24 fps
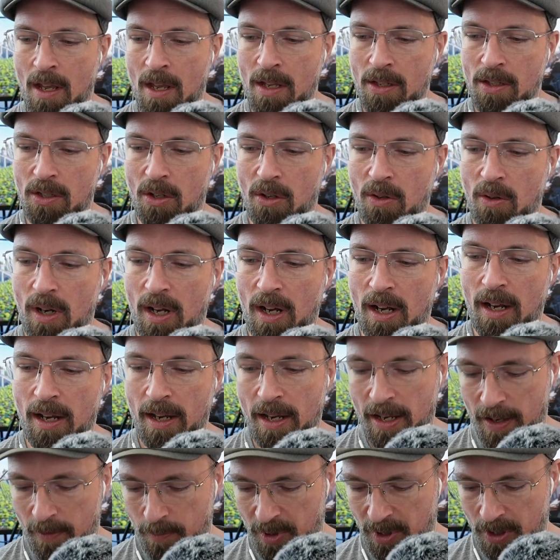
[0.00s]
So
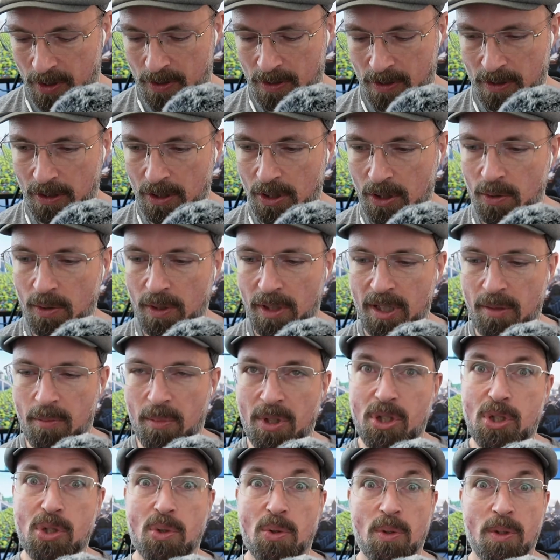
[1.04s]
I have been slowly
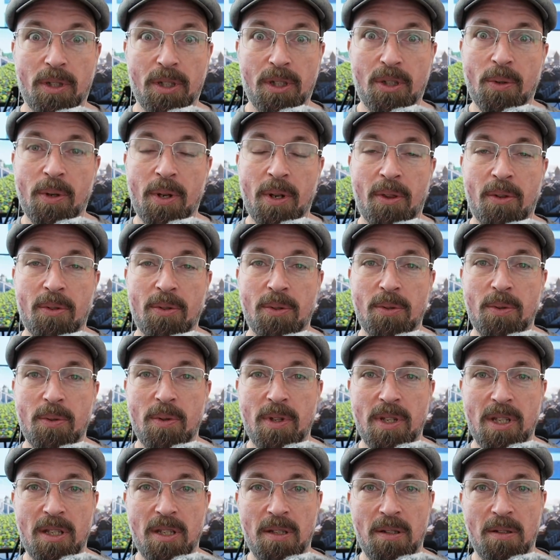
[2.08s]
but surely going through
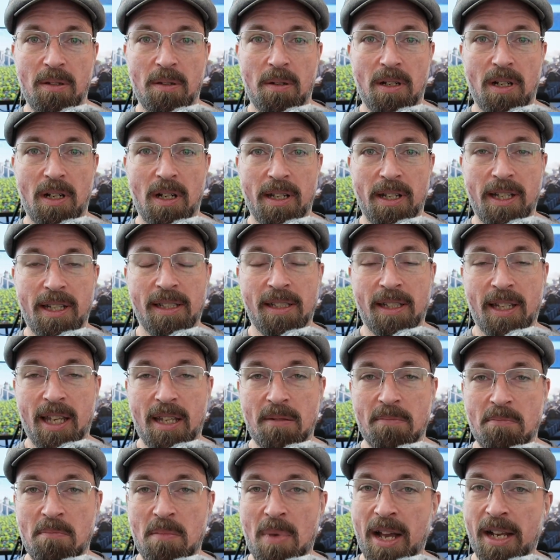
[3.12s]
the
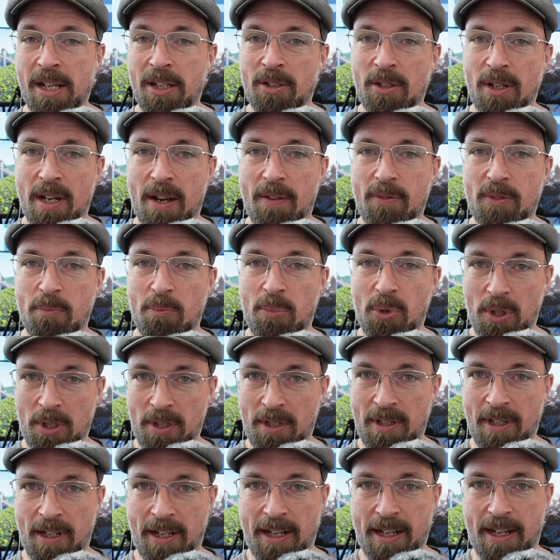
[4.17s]
in-game Minecraft
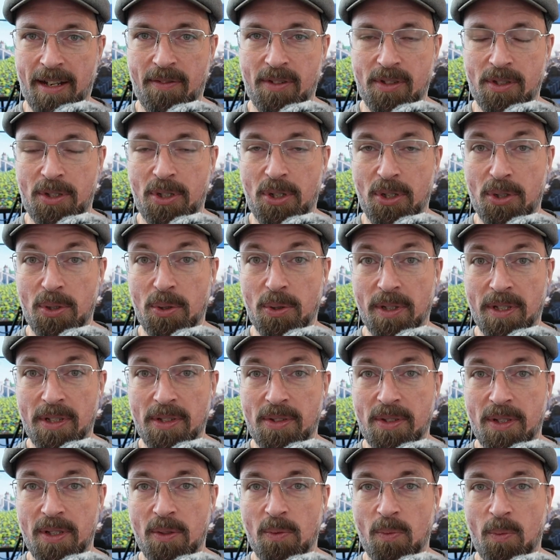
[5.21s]
book that I have as a to-do
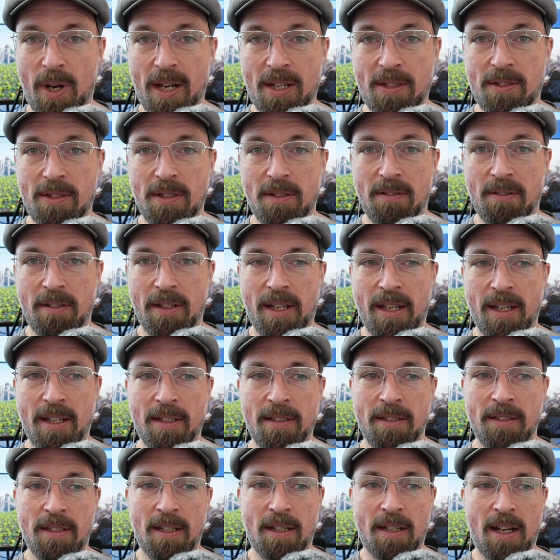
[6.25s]
list in Westhill.
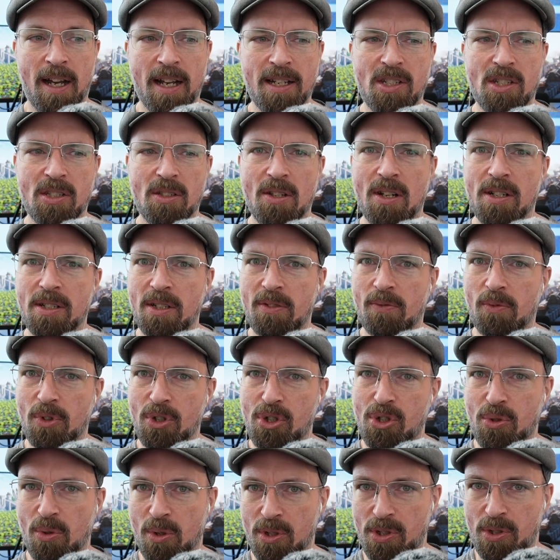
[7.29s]
And I just logged in for a
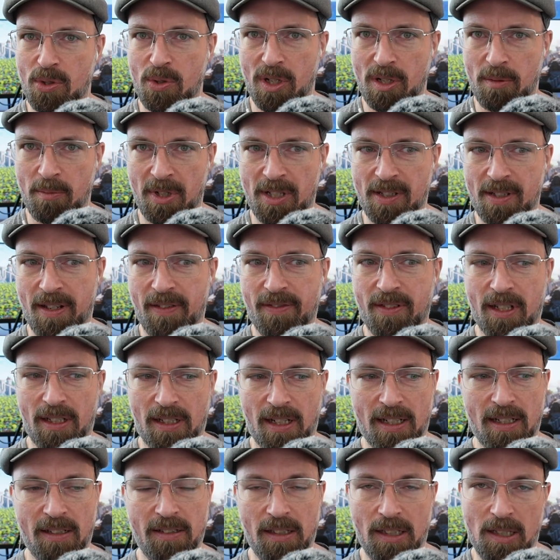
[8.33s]
short stream because I have to
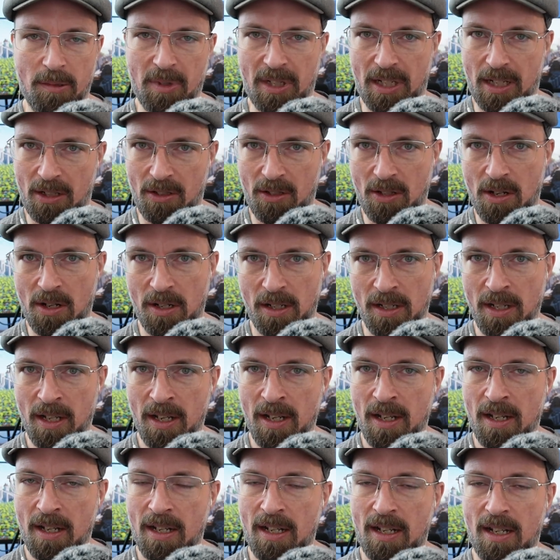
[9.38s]
kind of limit how long
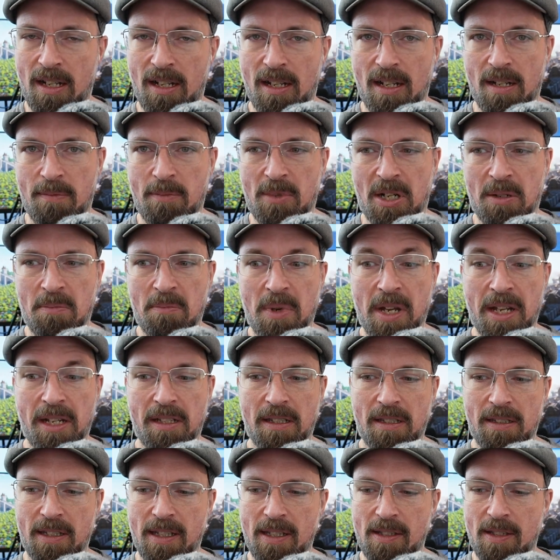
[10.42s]
I'm on mic
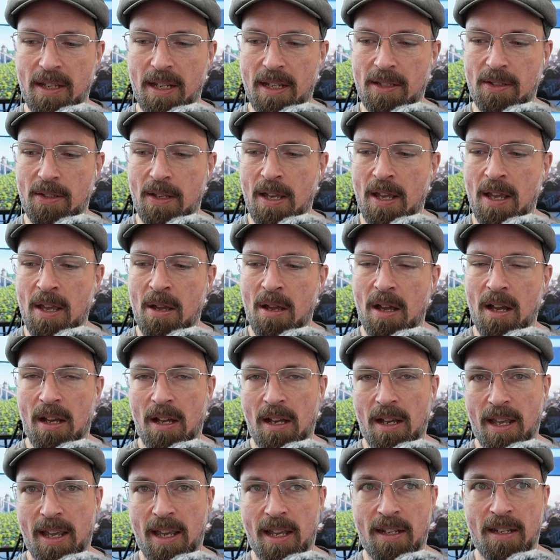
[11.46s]
these days.
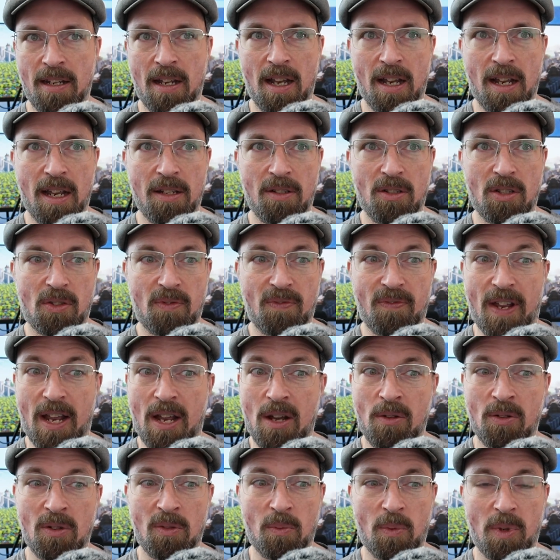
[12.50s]
And I just
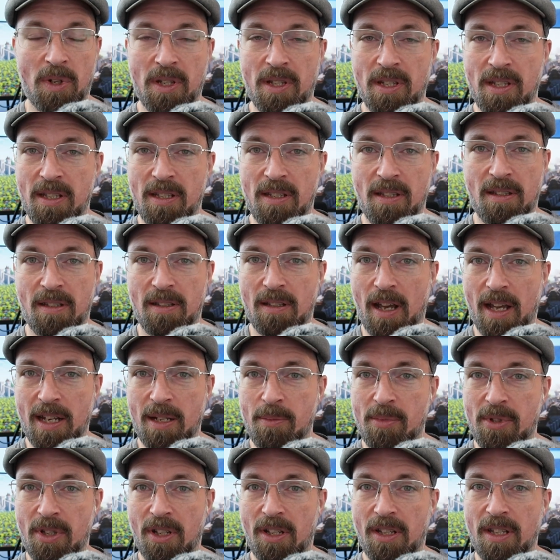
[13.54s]
found one of the
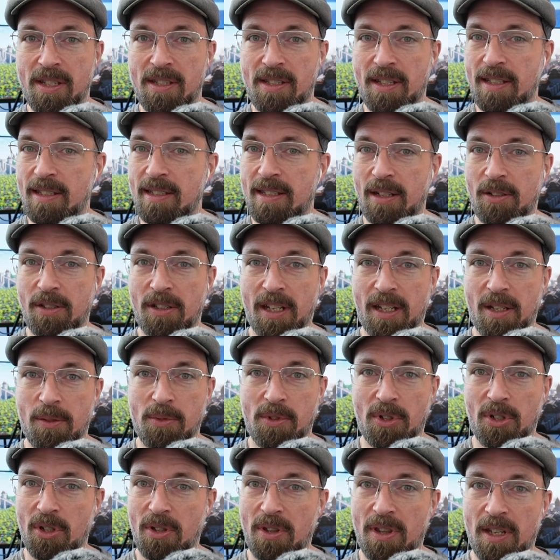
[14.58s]
items on the list that sounded like it was
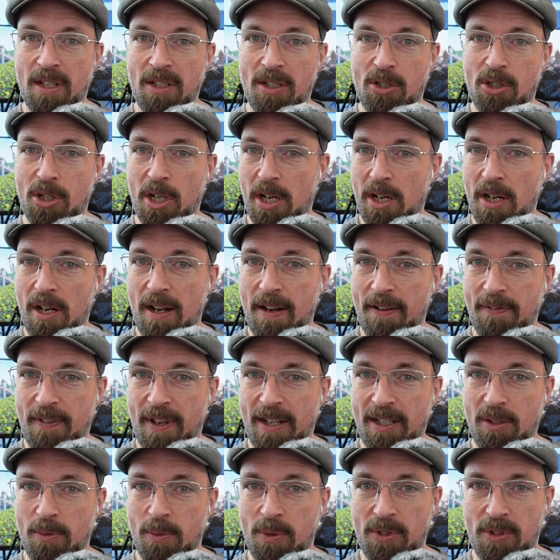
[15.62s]
a good thing to check off.
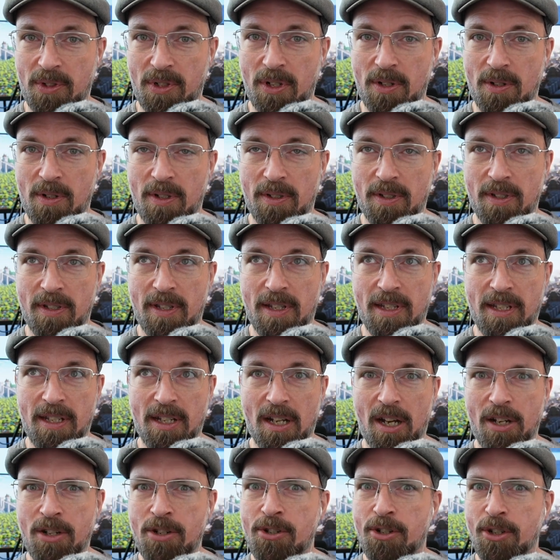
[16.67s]
And it was called the
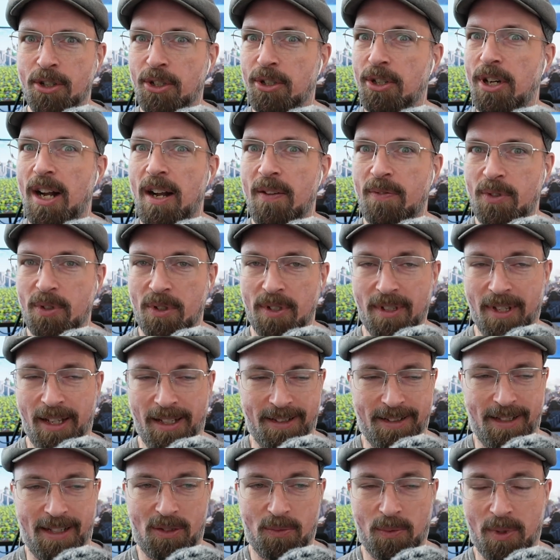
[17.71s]
Undercroft, or
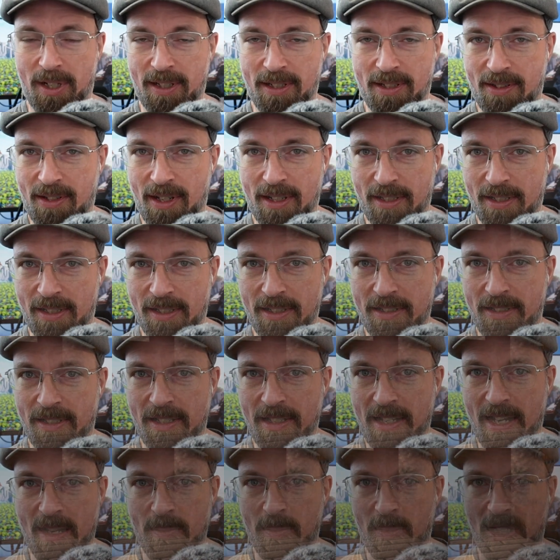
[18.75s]
like that's what I decided to
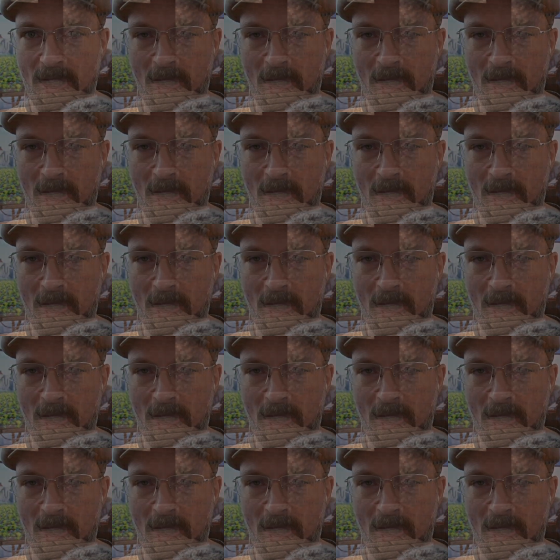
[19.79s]
name it in